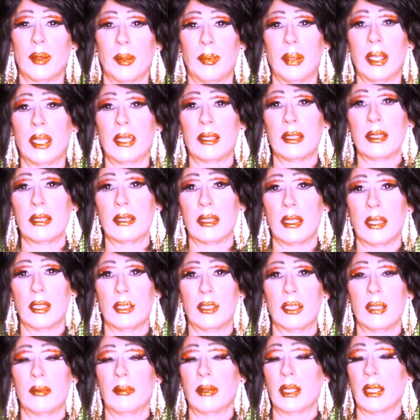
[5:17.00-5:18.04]
But because he's
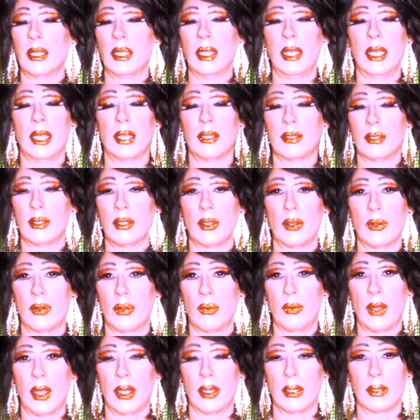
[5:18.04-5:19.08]
illegitimate, he has no
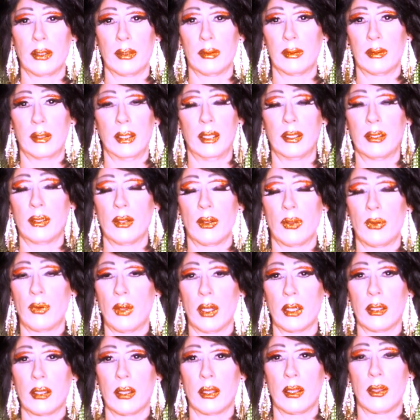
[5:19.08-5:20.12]
threat. He's no
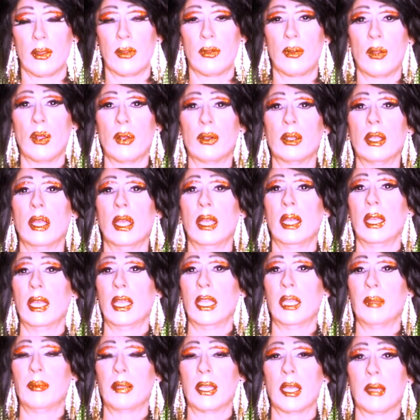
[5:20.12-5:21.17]
threat to the throne.
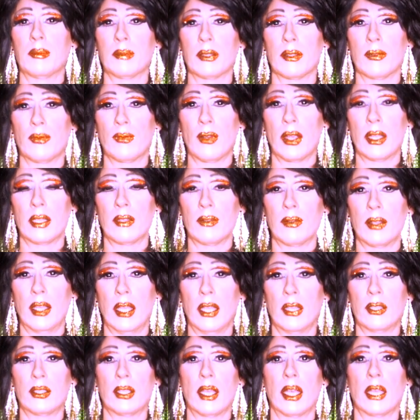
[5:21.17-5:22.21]
He becomes a friend of
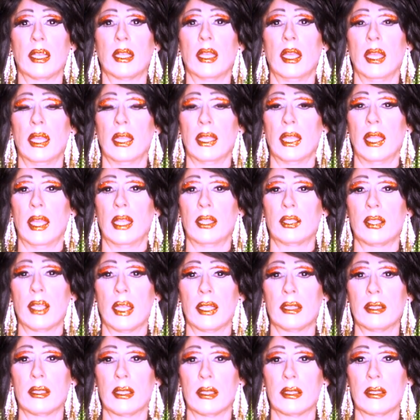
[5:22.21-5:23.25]
King John. King
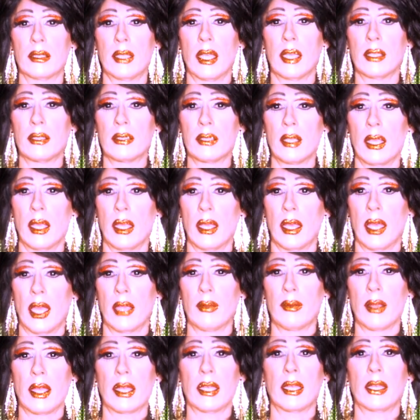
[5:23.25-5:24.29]
John says, "Yes,
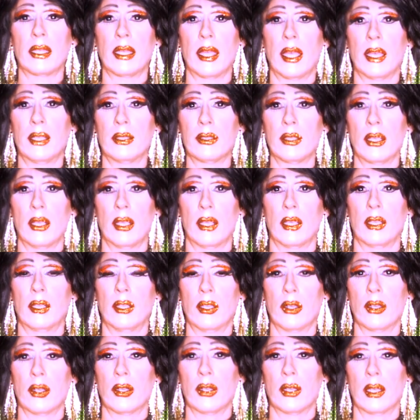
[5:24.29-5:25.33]
I recognize
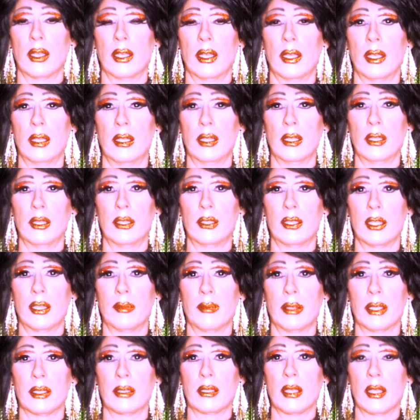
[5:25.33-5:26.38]
you're an
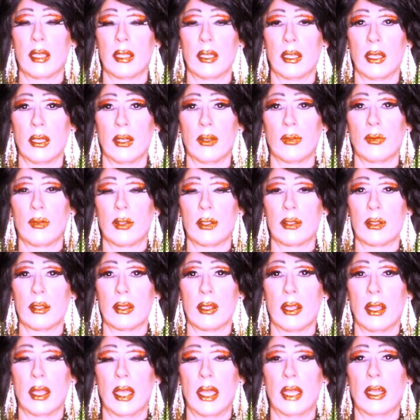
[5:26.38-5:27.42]
illegitimate son of
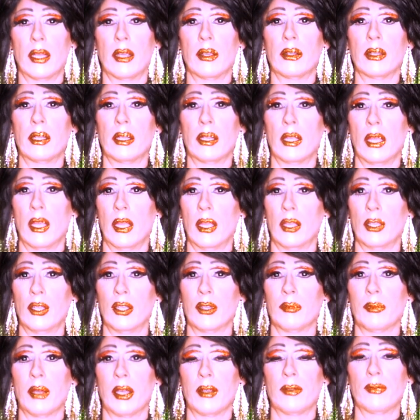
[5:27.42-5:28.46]
Richard the Lionhearted.
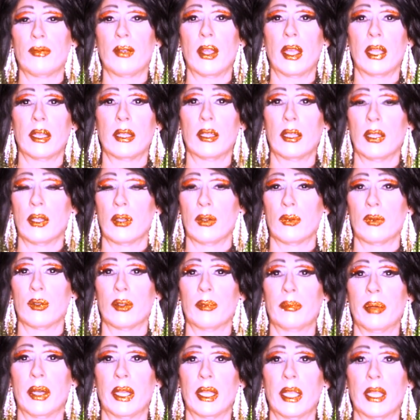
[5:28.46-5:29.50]
You're my friend.
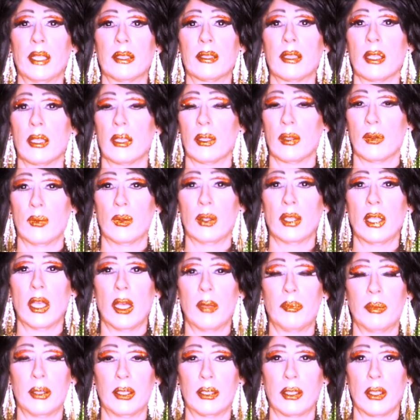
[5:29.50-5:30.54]
We're buddies. We'll
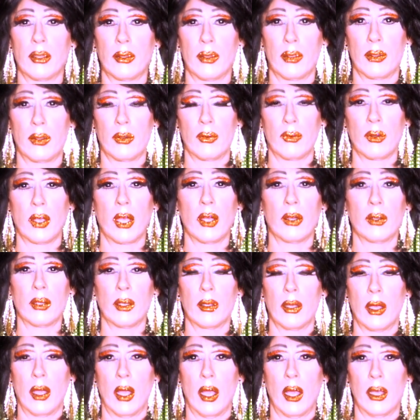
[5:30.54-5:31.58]
help each other
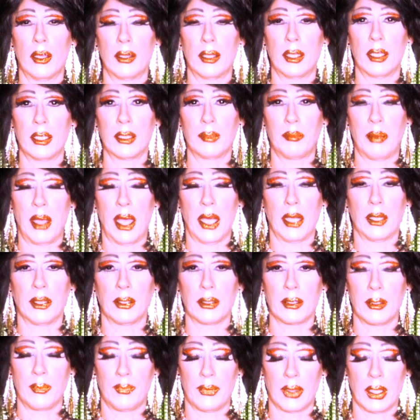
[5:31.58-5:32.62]
throughout all these
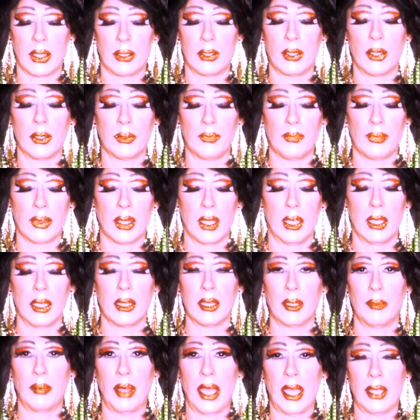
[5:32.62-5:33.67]
battles." So
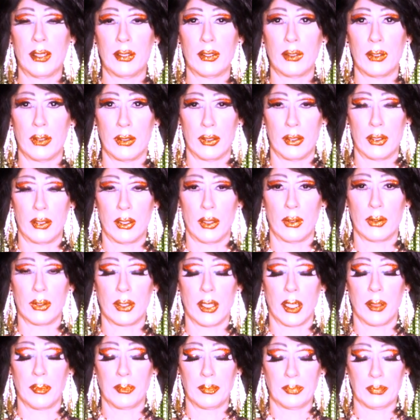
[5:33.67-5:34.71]
the bastard
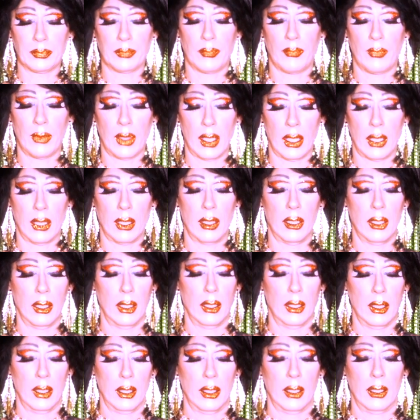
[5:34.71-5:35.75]
shows up.
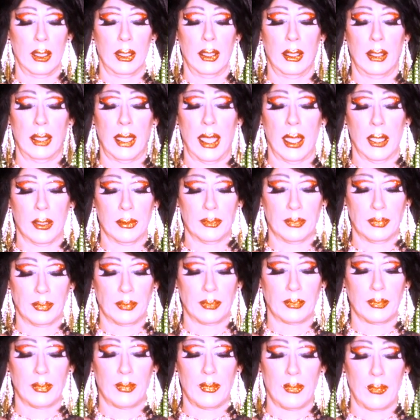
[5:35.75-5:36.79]
Now,
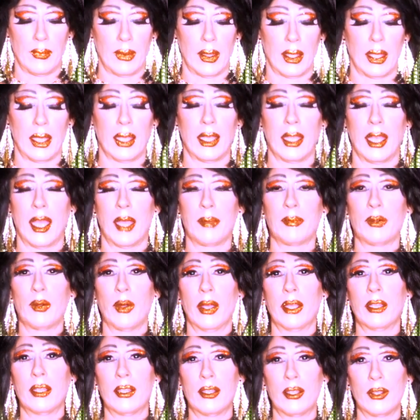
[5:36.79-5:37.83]
I'm
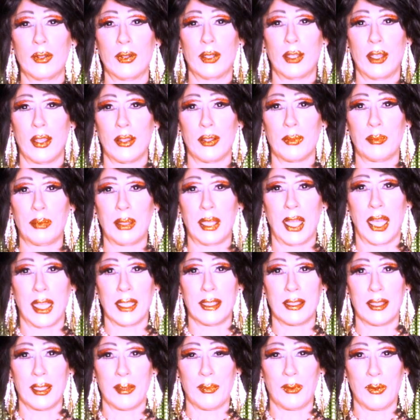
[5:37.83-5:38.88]
going to do another
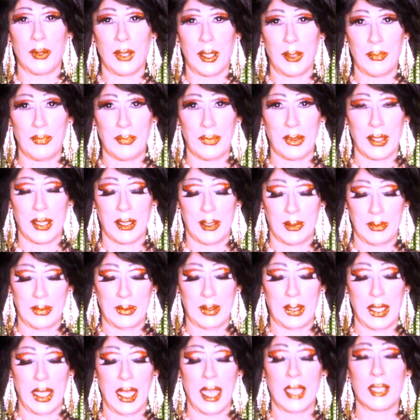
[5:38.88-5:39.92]
plot summary
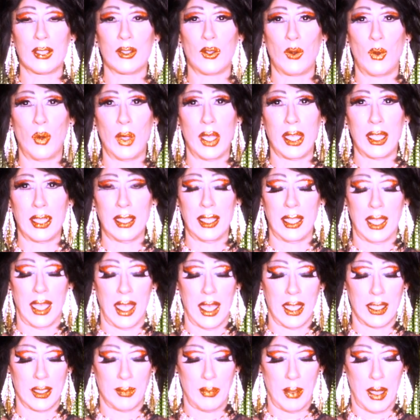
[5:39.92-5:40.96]
as
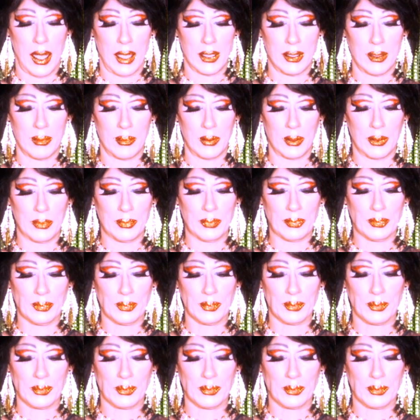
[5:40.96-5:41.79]
quickly as possible.